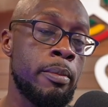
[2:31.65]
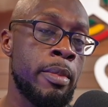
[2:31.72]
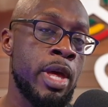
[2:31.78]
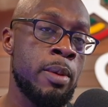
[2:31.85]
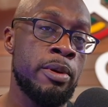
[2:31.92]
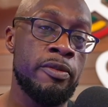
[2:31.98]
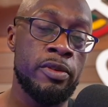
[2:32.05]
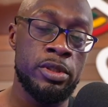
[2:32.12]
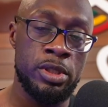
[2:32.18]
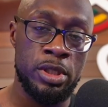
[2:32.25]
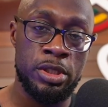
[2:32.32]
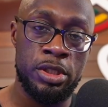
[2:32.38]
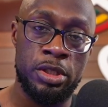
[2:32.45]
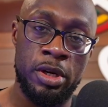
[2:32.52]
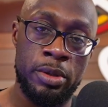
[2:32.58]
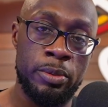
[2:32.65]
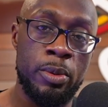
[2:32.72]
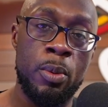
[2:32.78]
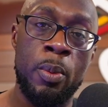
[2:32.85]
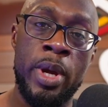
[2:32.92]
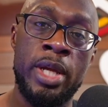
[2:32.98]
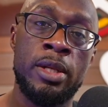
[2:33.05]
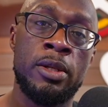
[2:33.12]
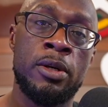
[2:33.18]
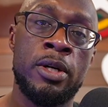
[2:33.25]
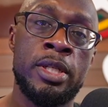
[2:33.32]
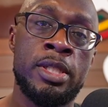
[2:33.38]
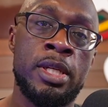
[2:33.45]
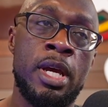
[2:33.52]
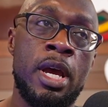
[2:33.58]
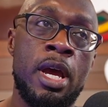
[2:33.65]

maybe even just general weight loss,